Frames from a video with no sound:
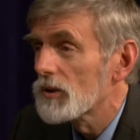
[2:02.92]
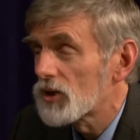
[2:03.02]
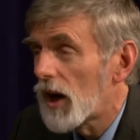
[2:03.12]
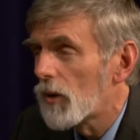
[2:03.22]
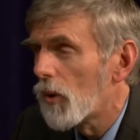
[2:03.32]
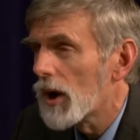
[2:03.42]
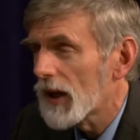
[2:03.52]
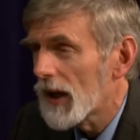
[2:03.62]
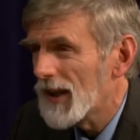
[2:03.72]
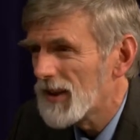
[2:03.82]
start
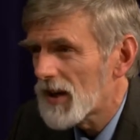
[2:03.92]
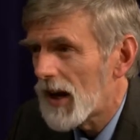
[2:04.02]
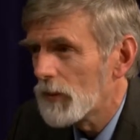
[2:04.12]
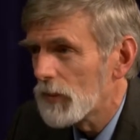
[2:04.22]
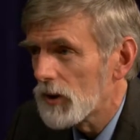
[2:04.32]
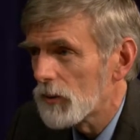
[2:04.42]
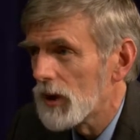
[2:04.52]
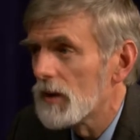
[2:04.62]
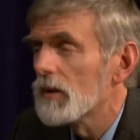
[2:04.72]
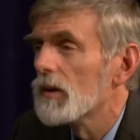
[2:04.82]
walking anytime
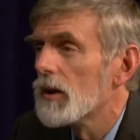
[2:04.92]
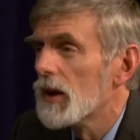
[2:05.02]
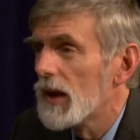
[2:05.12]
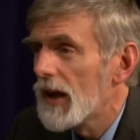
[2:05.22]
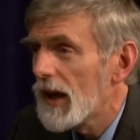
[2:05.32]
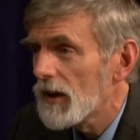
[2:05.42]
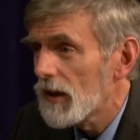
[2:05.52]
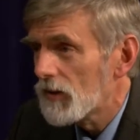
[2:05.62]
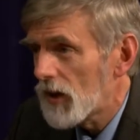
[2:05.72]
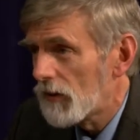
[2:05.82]
between 8
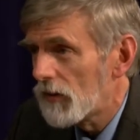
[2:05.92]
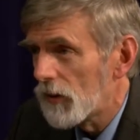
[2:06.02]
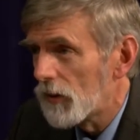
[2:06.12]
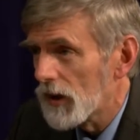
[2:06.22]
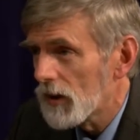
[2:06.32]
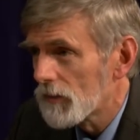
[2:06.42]
and 10:30.